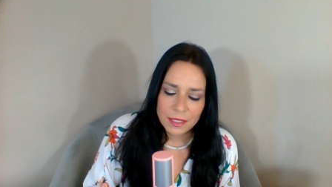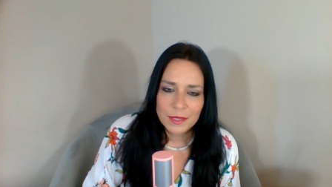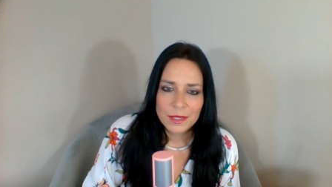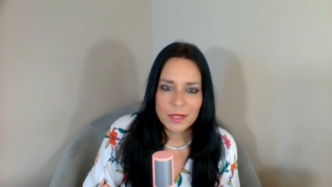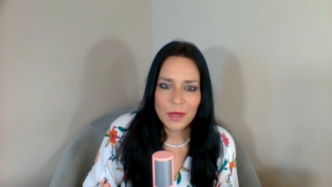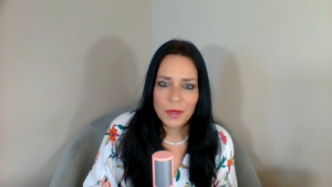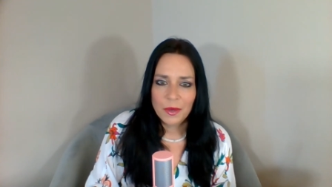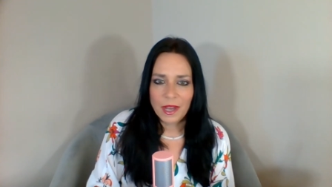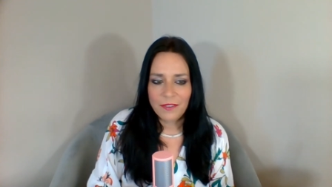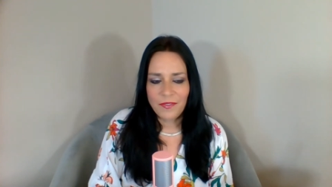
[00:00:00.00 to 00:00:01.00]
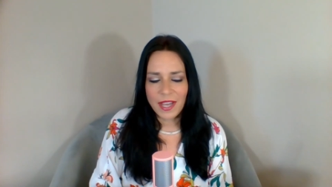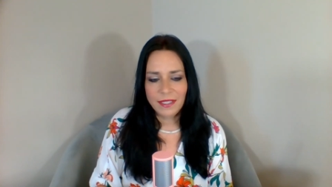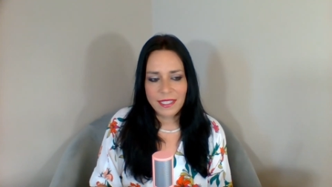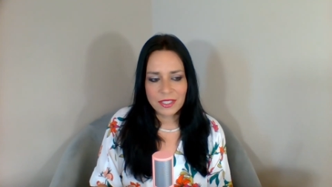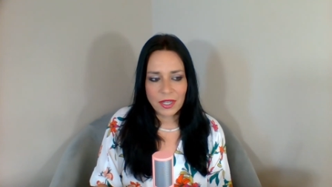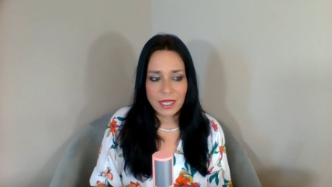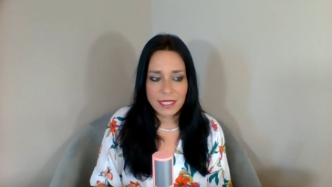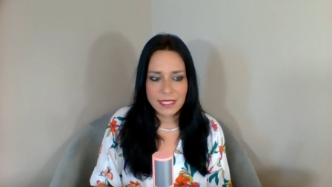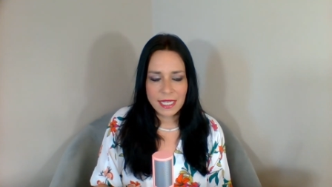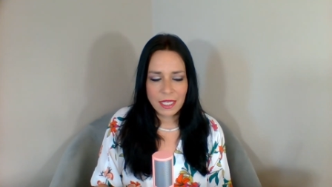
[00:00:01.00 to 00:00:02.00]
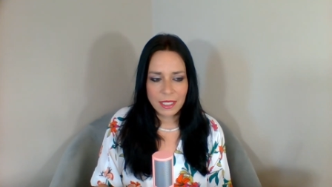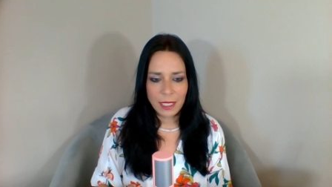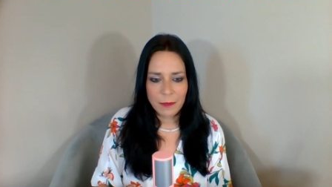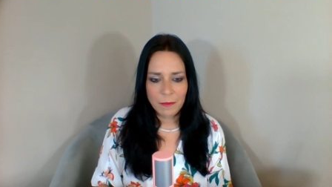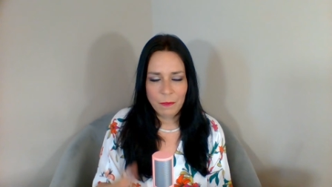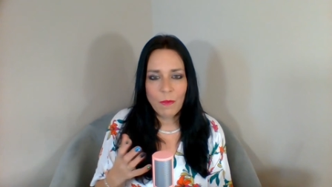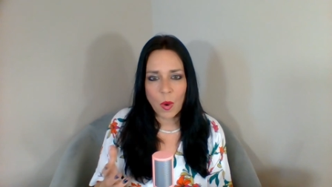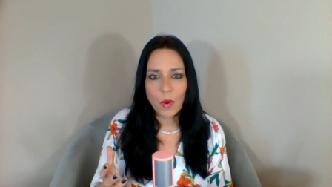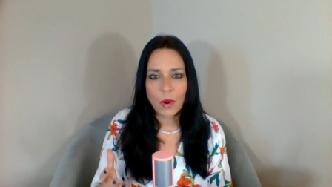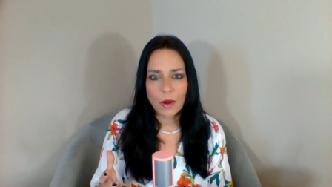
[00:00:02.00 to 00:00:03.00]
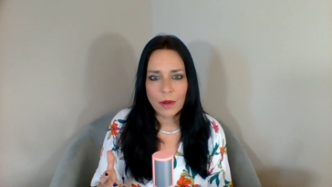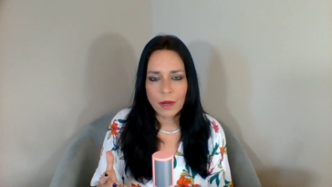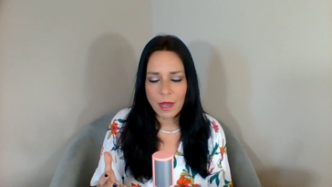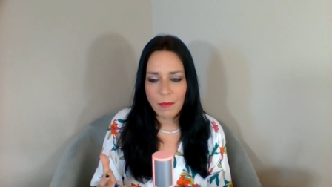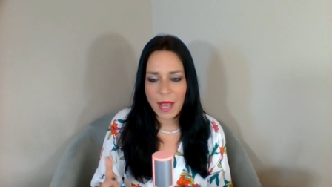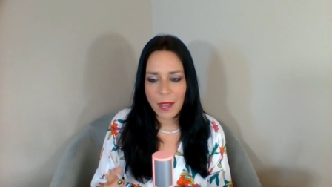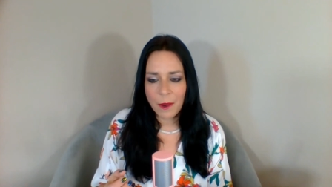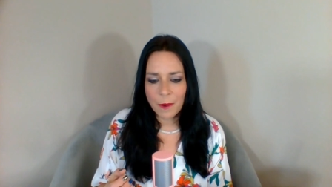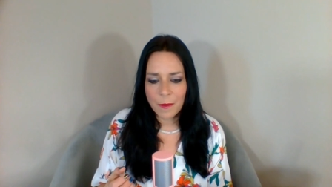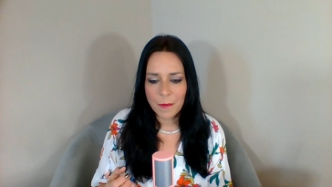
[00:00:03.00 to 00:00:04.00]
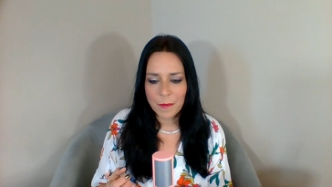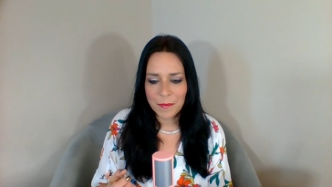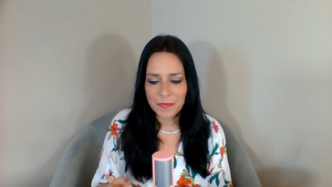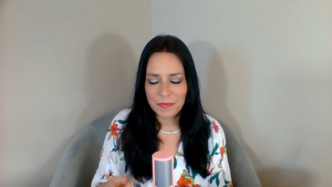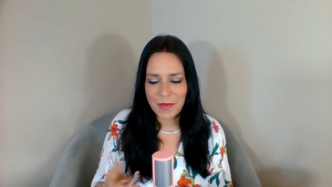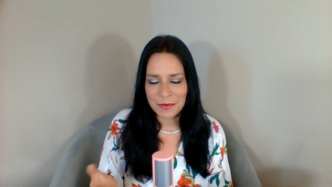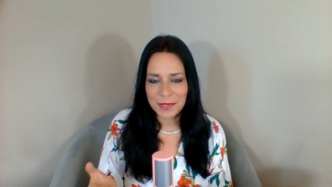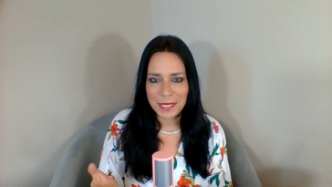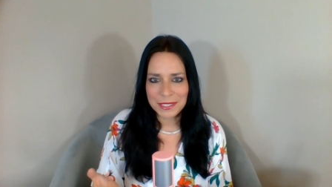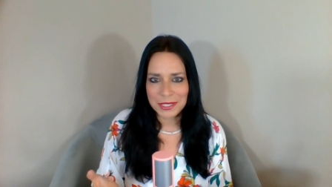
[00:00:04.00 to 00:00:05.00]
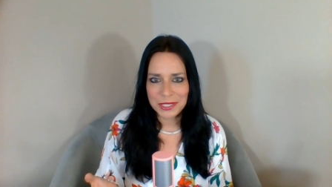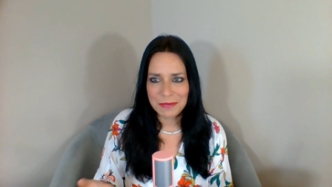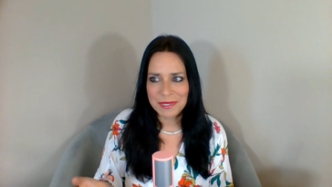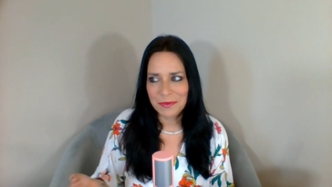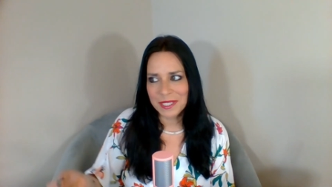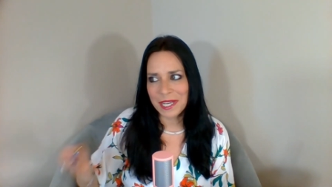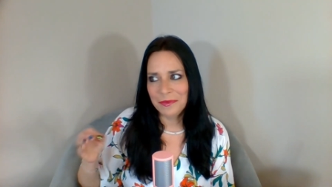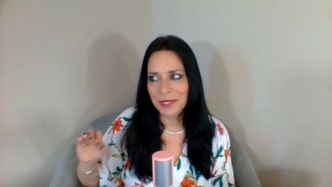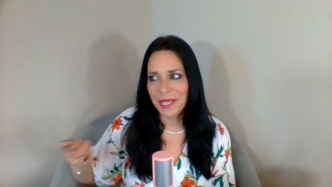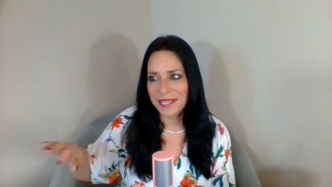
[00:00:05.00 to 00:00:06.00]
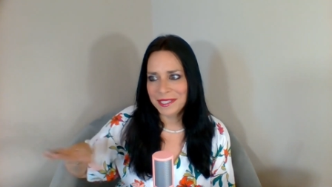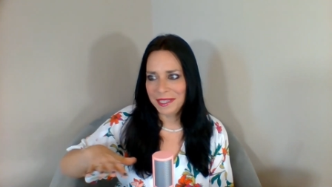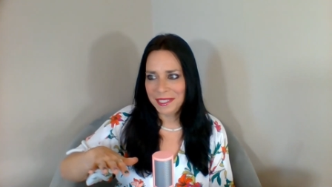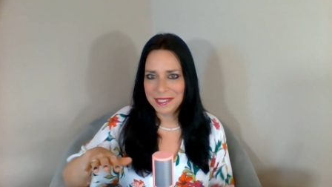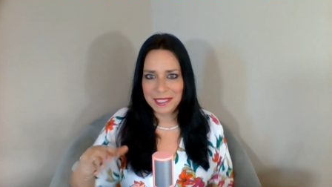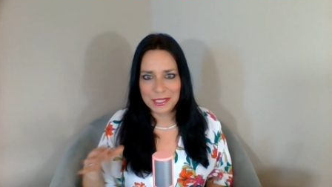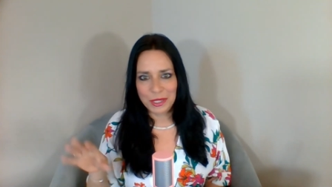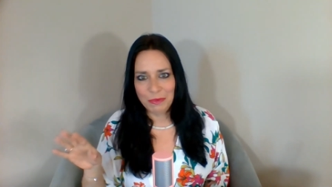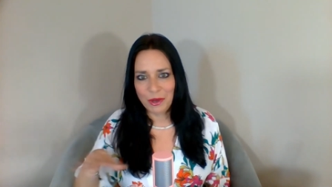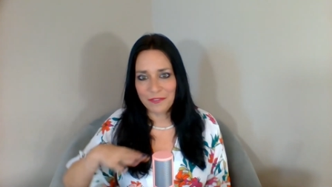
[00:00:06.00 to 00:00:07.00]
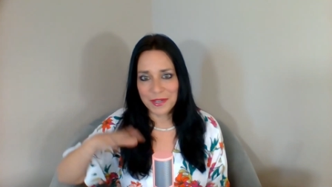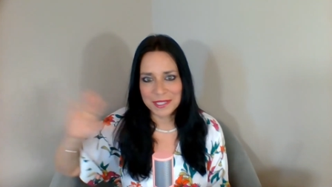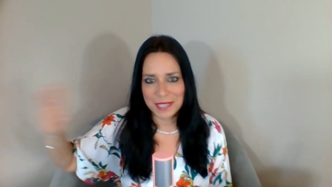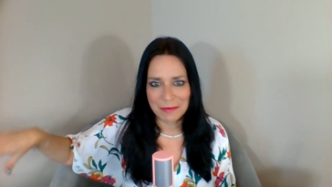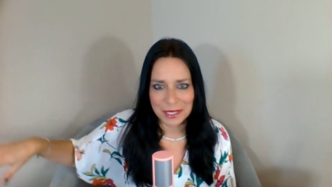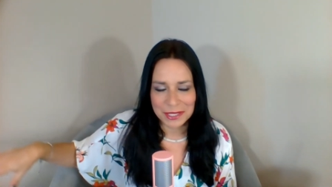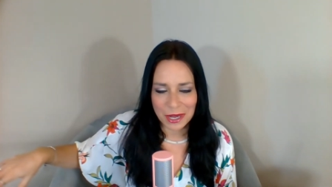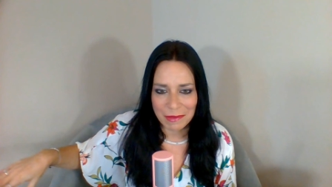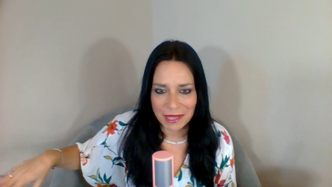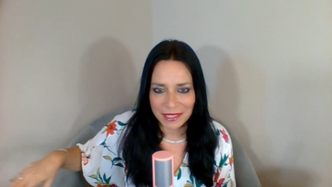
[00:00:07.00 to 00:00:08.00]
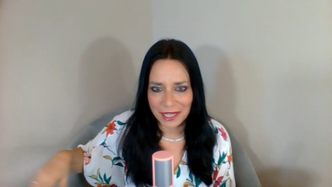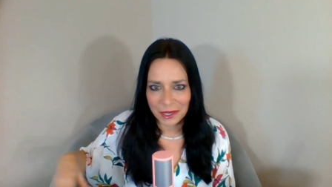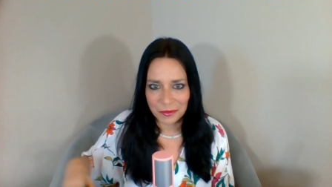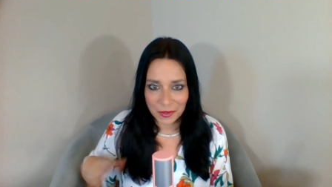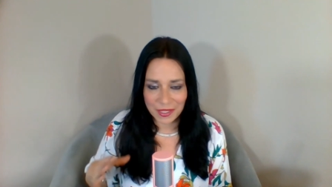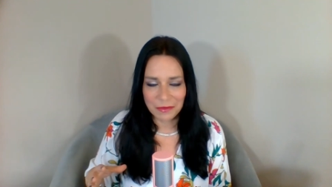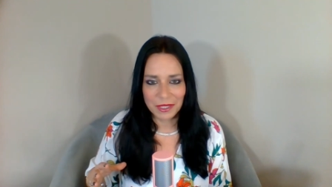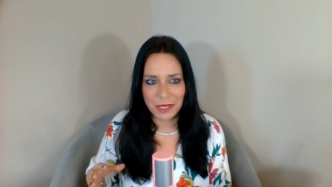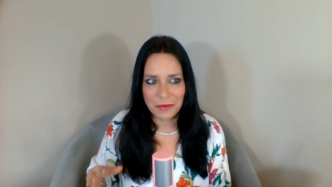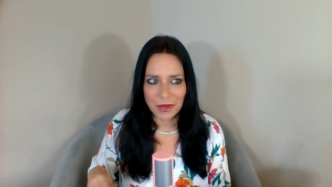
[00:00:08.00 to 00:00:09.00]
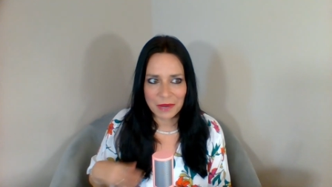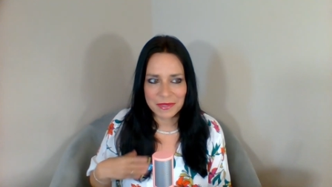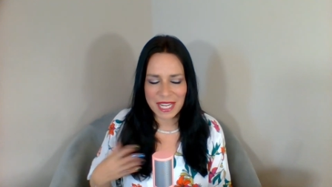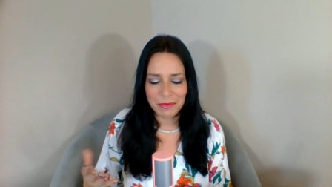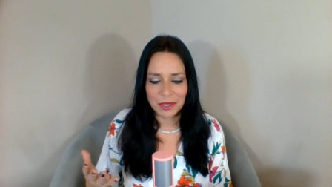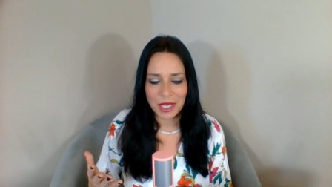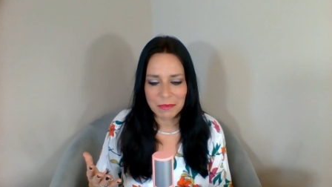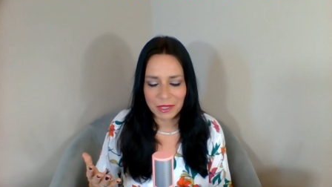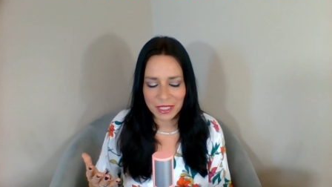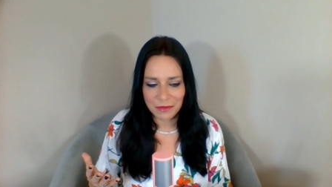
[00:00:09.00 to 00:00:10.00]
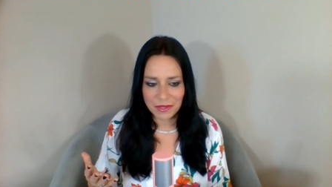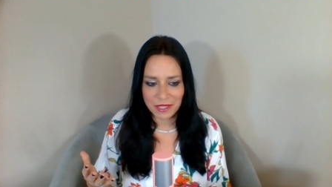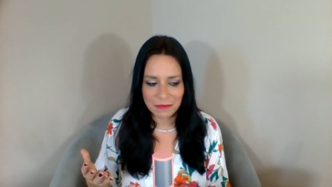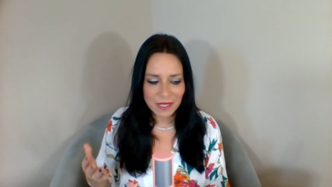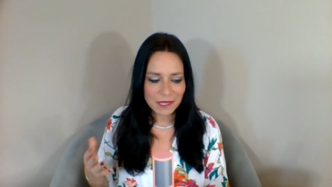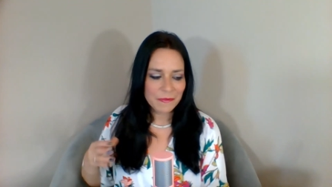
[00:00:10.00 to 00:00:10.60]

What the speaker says: So I finally started to tell him more about my relationships. And once I realized that these two boyfriends that I'm going to talk about later, what they really were, I was able to come clean with him.